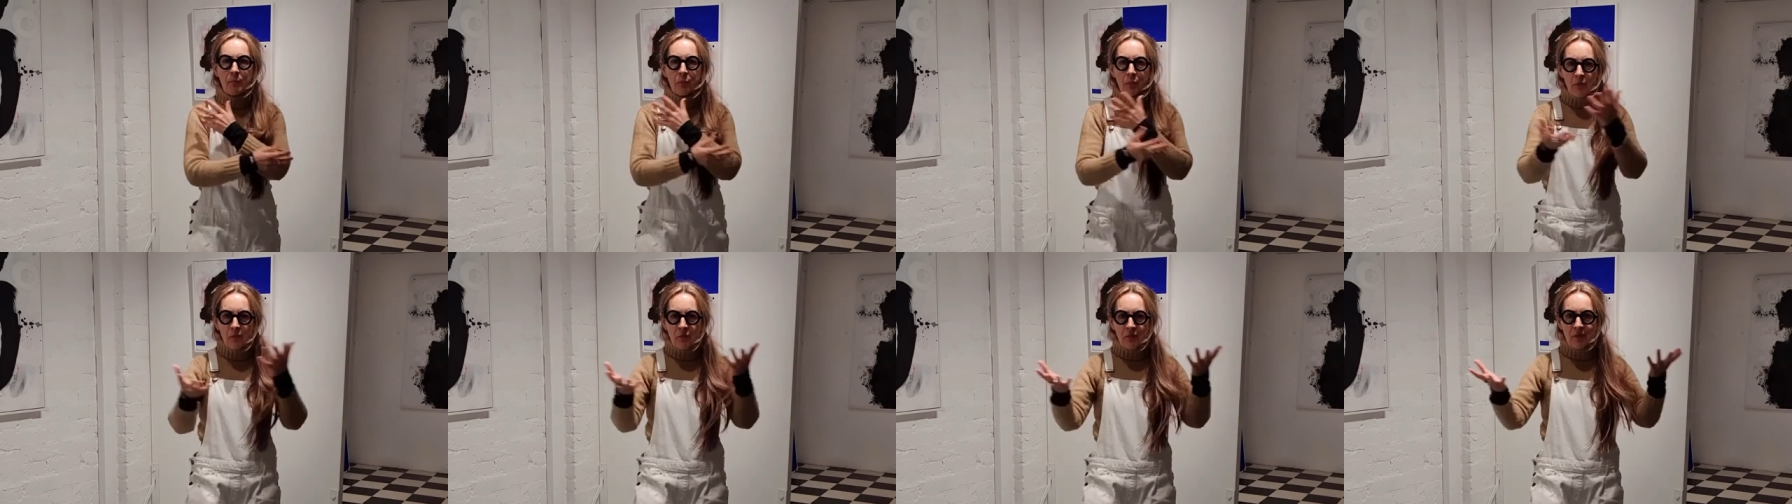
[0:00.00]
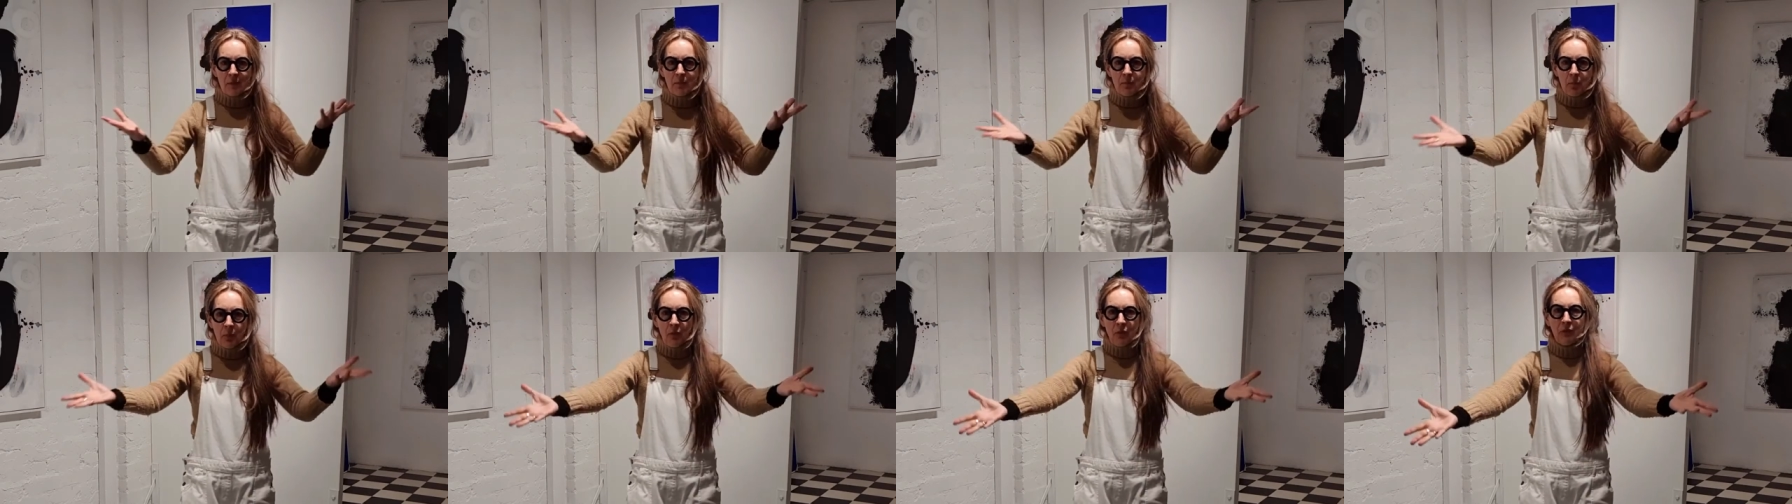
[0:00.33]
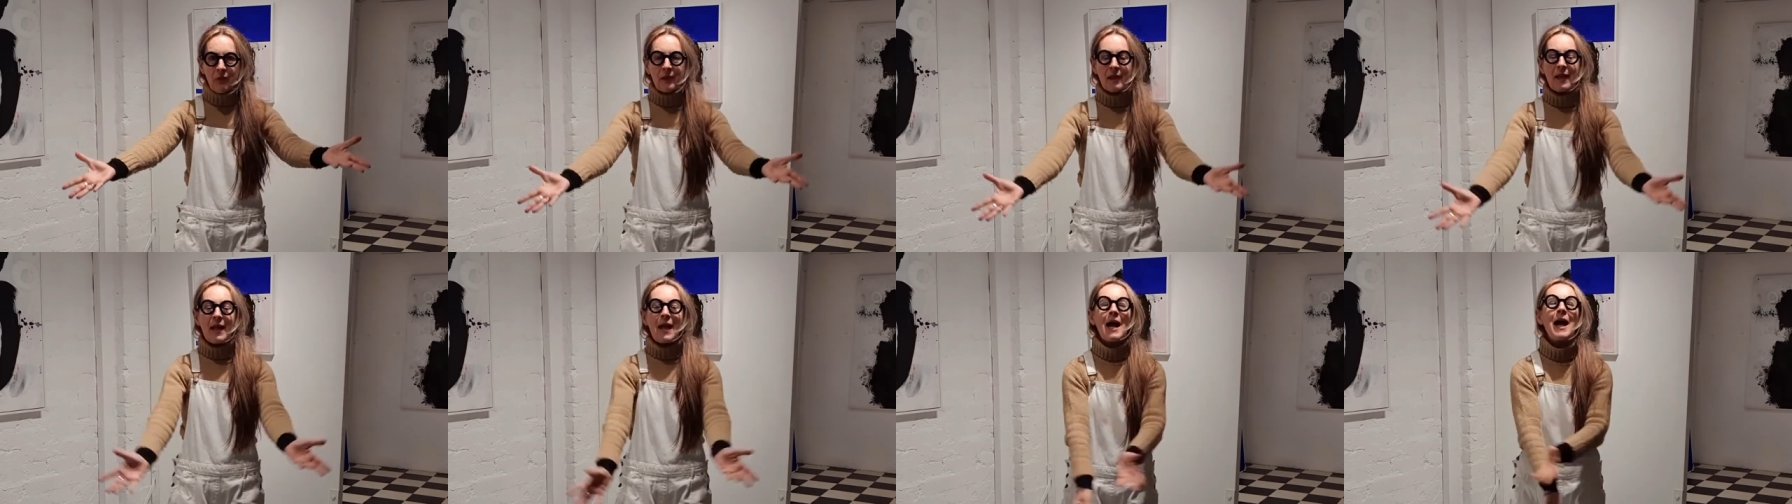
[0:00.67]
"Prophet,
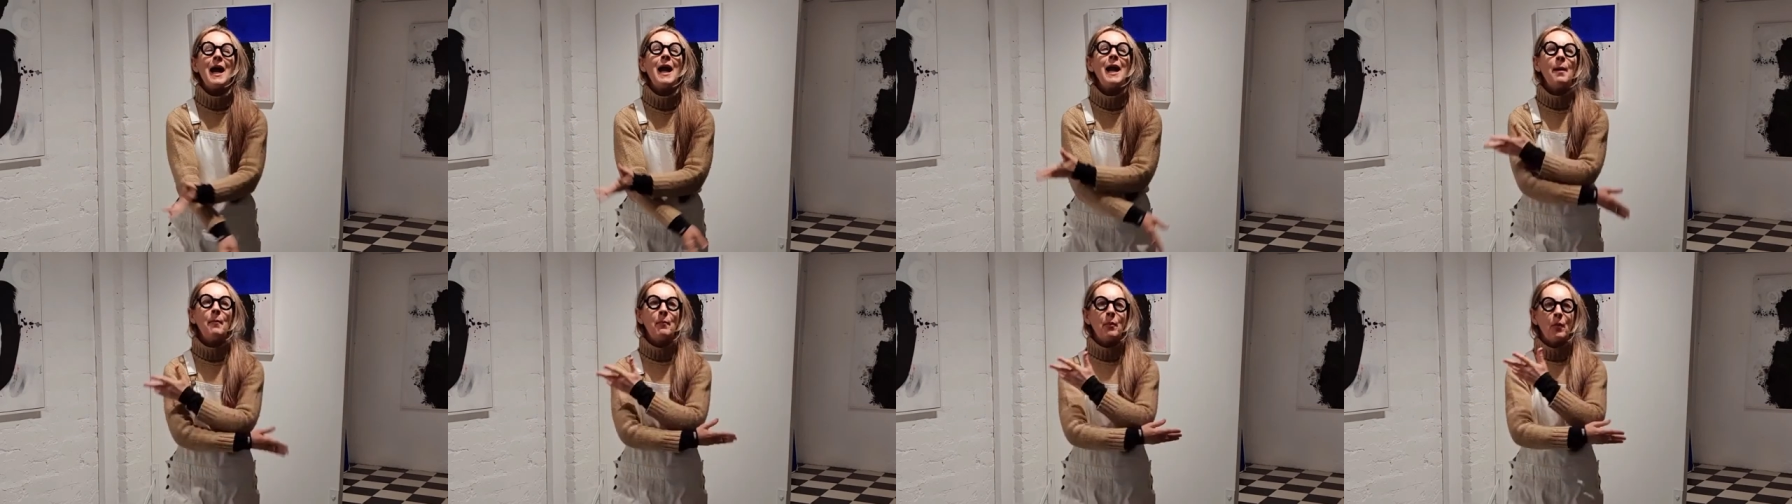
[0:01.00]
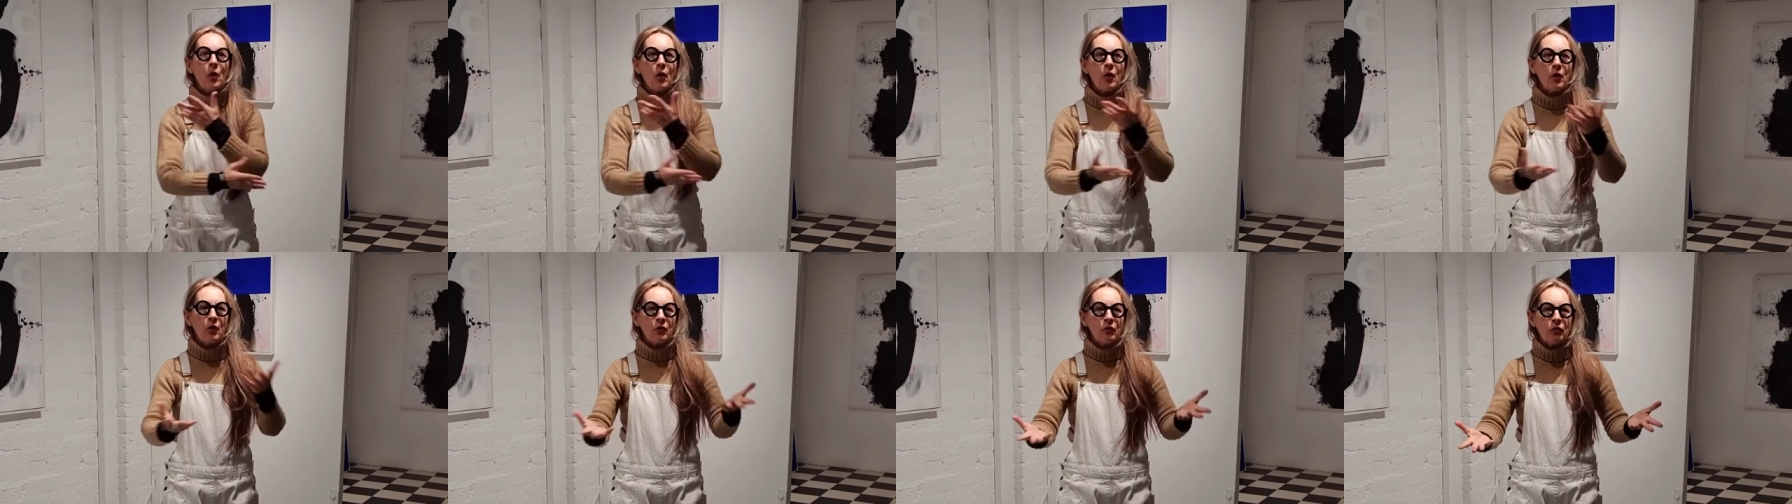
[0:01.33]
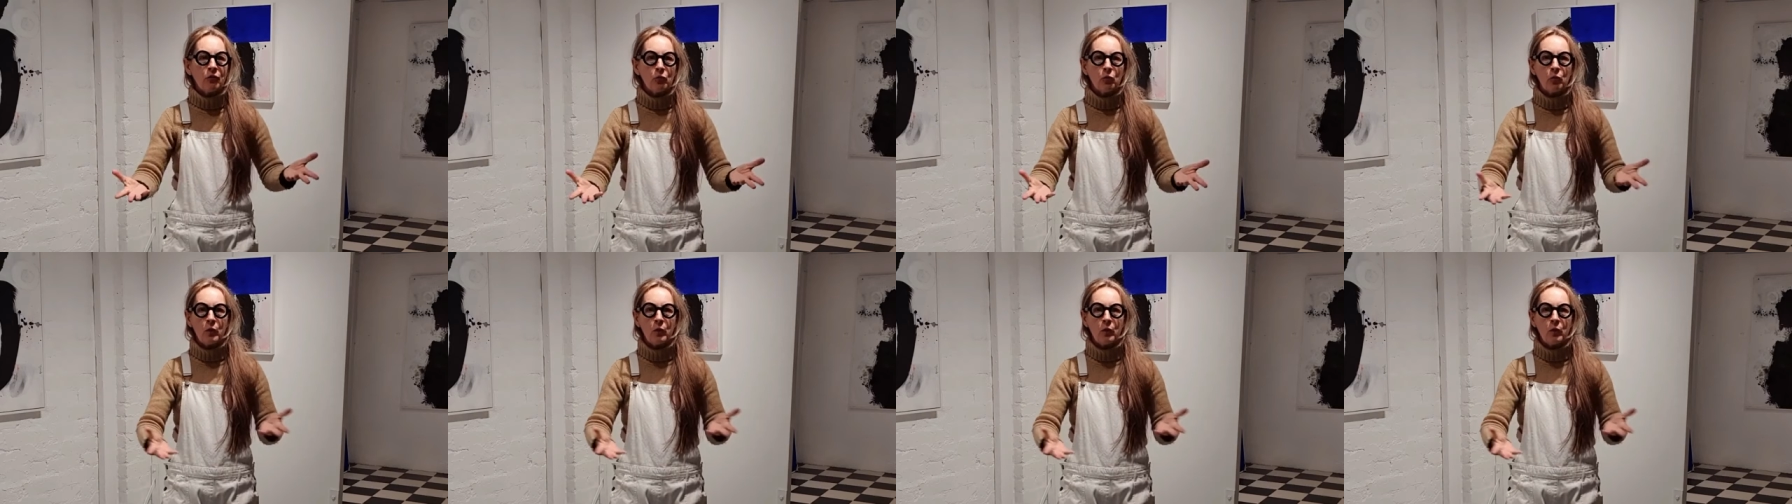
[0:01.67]
prophet, help us.